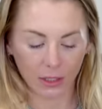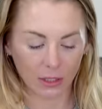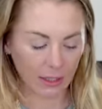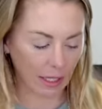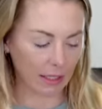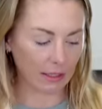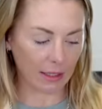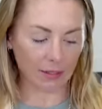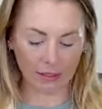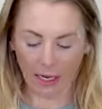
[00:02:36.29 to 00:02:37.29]
Just gotta
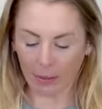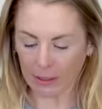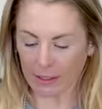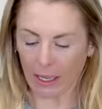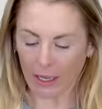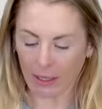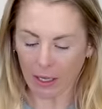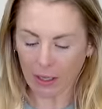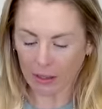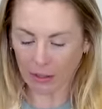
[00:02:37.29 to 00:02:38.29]
give it time to set in.
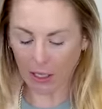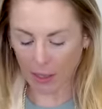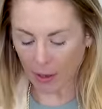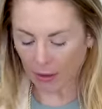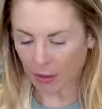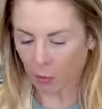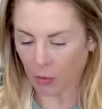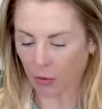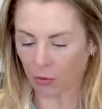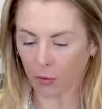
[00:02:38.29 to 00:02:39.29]
Let's talk about these
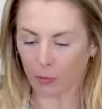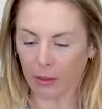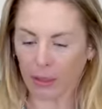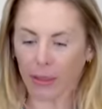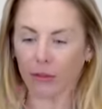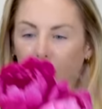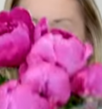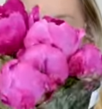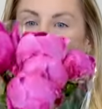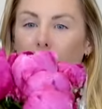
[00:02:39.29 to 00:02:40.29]
beautiful peony
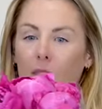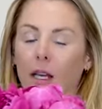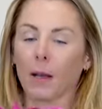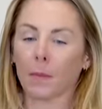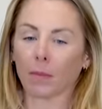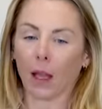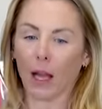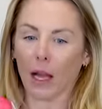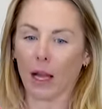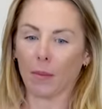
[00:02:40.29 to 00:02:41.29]
flowers.
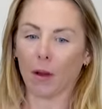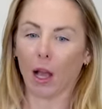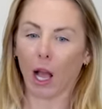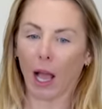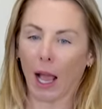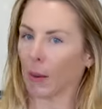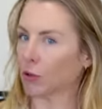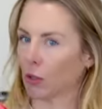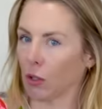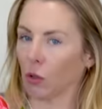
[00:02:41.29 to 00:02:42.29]
Um, absolutely